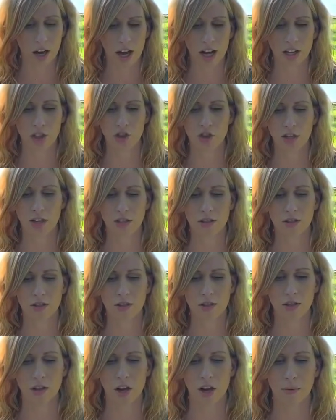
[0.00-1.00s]
I just
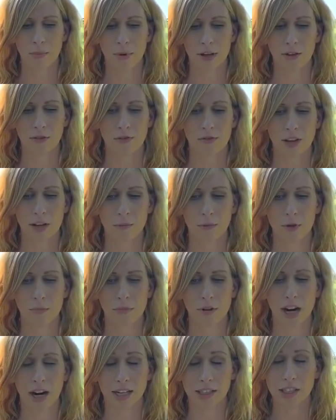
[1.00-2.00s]
saw my family
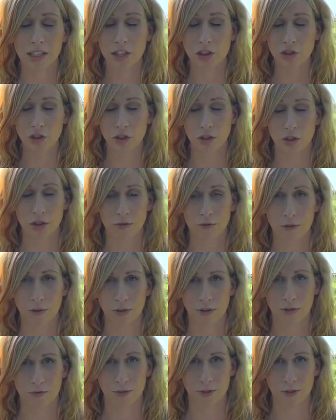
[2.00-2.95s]
practitioner for the